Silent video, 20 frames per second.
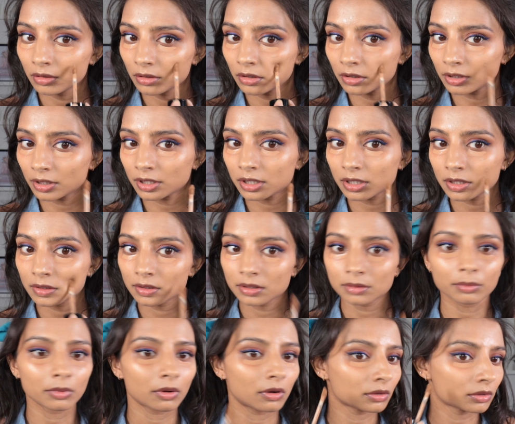any
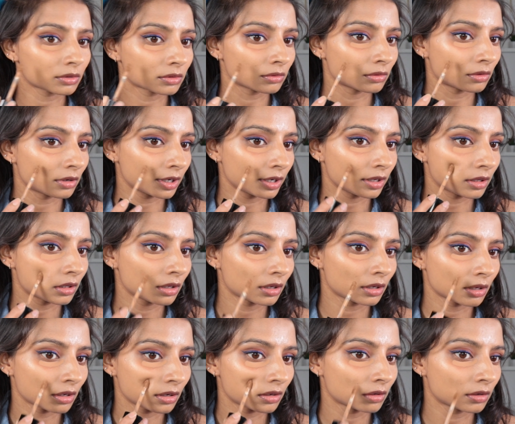spots or
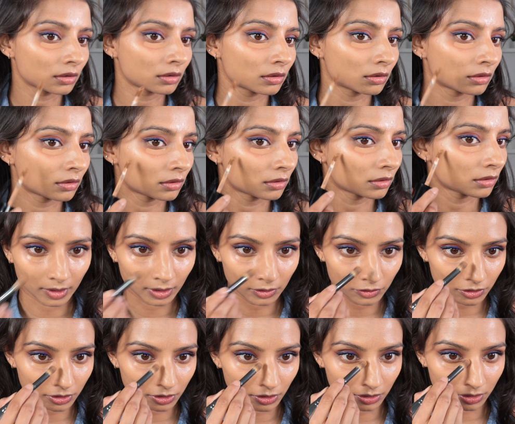anything. I'm
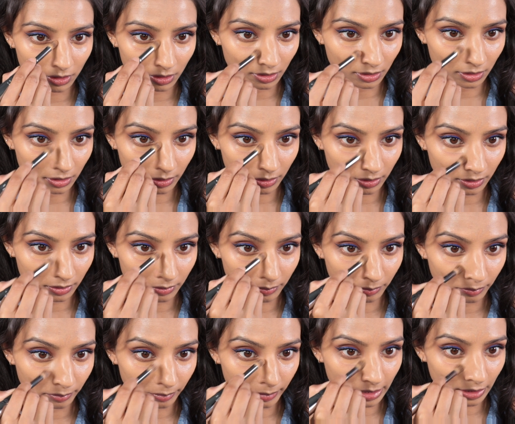just using the
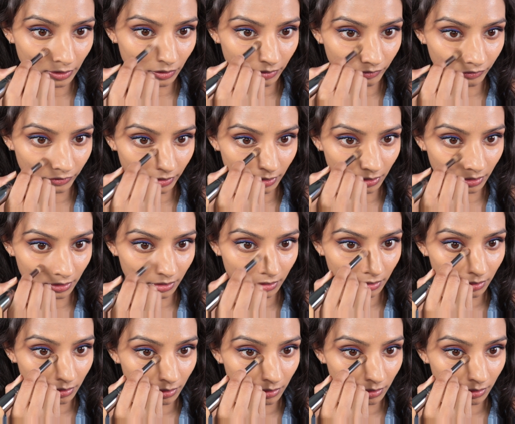back of the